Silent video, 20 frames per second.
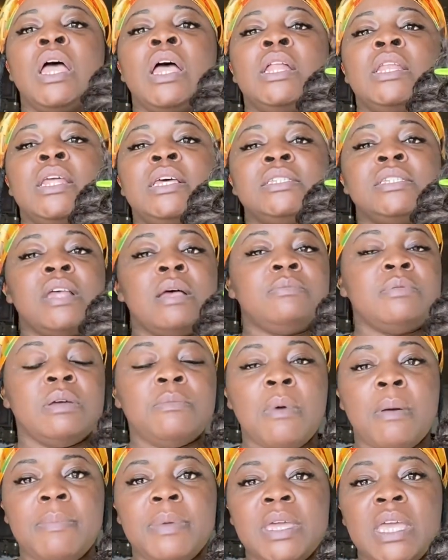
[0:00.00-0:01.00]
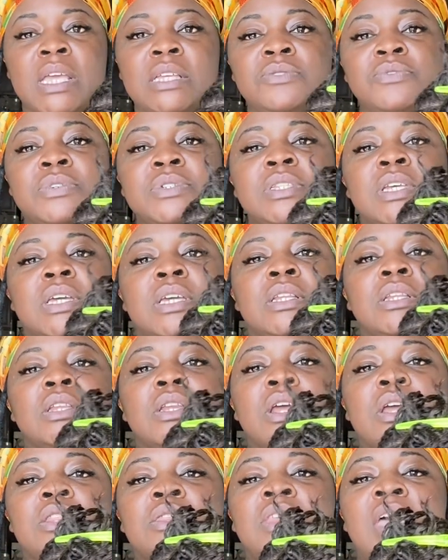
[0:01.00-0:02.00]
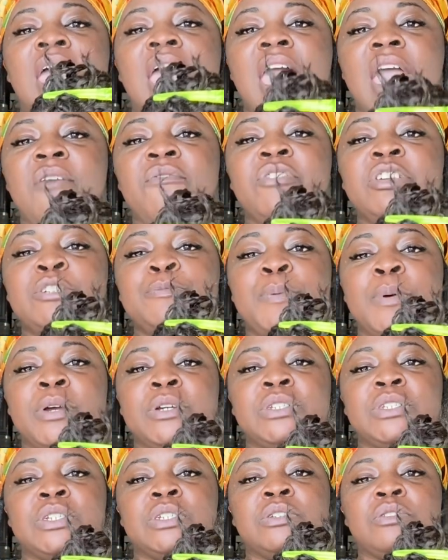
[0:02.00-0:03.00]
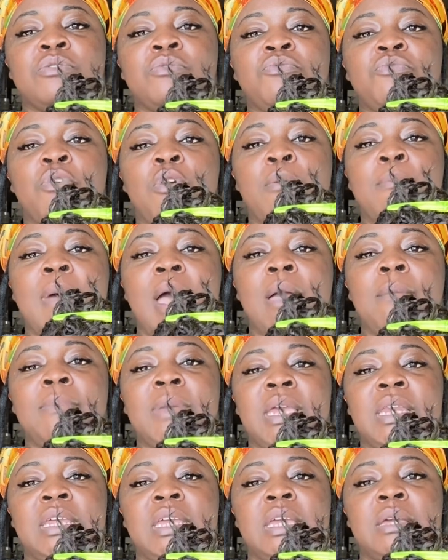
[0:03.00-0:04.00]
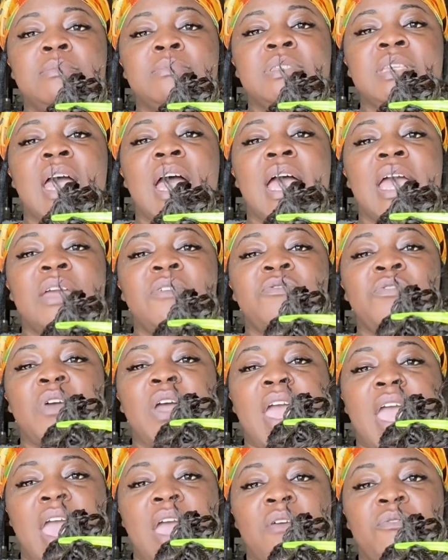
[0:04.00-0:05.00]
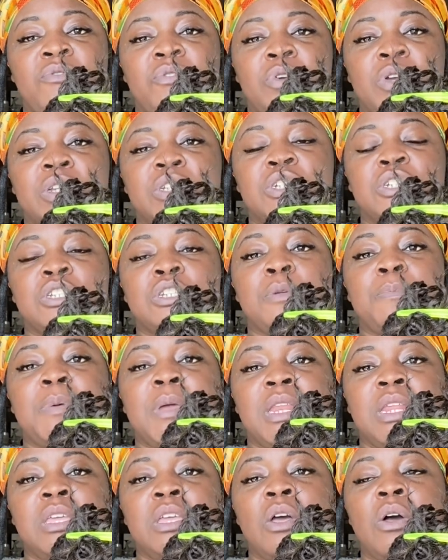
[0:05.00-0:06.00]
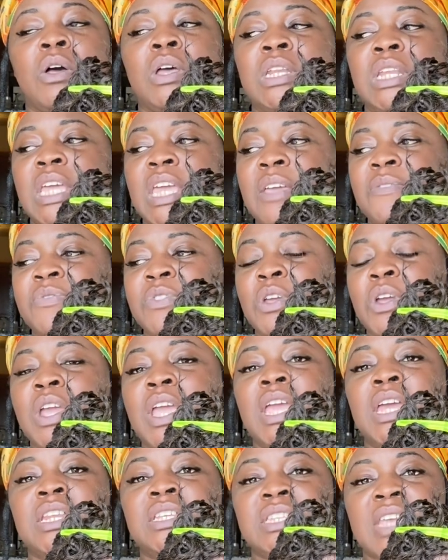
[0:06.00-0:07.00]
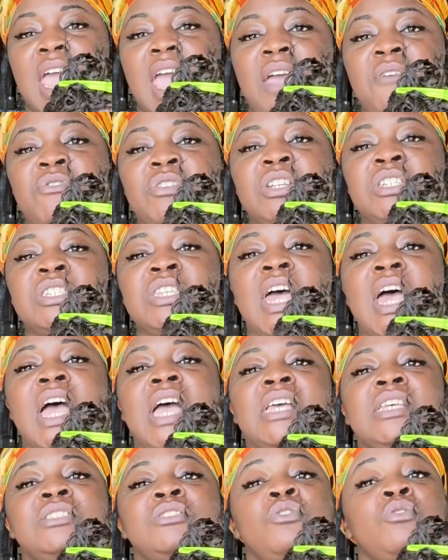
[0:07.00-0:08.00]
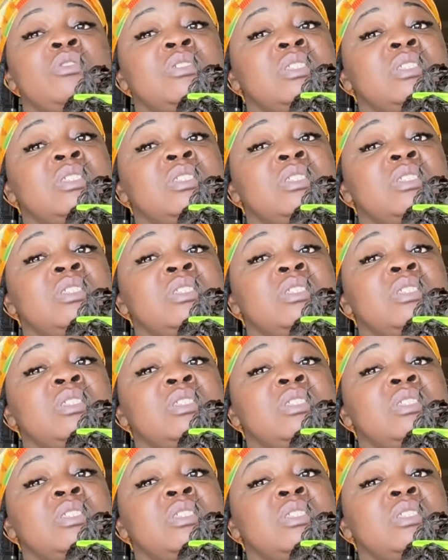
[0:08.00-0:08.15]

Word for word: Let's stop talking about big heads for a second the average person, for my mediums, I've averaged, depending on if their head is average size or